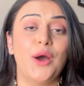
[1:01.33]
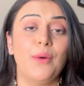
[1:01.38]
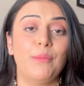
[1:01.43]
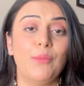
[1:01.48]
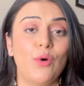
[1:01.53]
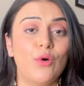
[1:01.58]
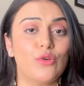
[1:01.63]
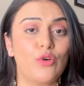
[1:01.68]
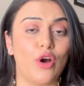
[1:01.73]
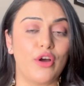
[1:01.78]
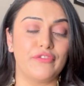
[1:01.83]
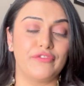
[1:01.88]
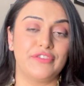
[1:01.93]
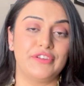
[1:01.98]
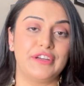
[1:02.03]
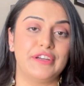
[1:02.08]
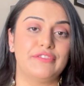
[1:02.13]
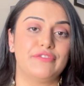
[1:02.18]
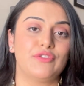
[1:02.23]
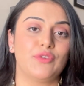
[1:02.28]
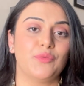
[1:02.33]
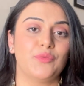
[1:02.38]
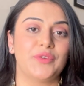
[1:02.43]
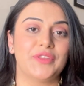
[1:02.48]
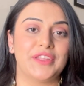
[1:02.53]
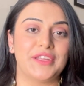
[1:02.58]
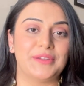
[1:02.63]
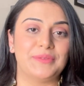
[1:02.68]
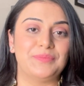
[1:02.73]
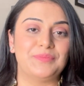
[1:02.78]
more confident from
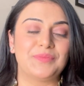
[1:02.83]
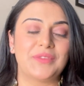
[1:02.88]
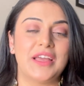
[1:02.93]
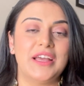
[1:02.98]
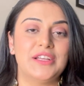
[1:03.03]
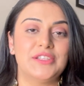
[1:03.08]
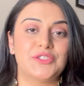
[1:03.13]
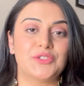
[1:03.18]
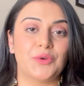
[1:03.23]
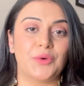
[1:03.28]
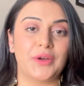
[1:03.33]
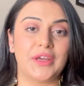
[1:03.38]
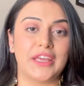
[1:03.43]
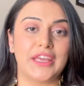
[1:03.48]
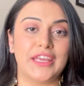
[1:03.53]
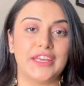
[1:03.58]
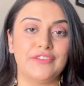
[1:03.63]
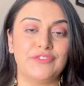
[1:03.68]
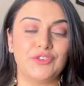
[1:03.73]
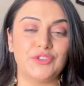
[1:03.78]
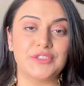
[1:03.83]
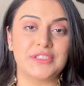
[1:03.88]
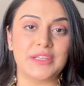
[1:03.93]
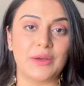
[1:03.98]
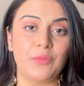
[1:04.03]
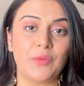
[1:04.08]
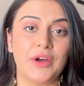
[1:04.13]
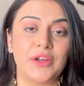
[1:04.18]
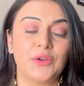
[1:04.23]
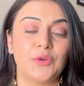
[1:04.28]
within. So if you're
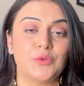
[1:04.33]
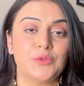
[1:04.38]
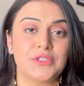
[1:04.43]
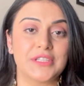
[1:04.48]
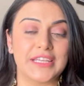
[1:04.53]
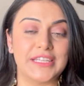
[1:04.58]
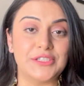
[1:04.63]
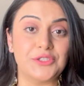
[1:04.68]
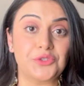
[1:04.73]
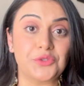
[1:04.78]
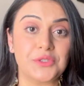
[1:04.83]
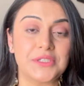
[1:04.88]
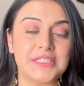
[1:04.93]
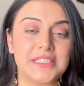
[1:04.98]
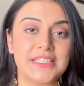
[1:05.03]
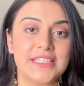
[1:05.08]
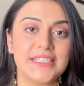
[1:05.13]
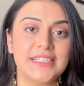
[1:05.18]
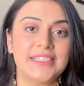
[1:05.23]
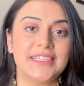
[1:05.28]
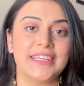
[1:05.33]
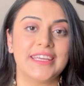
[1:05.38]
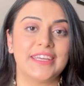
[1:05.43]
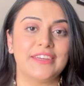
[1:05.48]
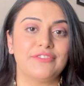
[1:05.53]
someone who's interested,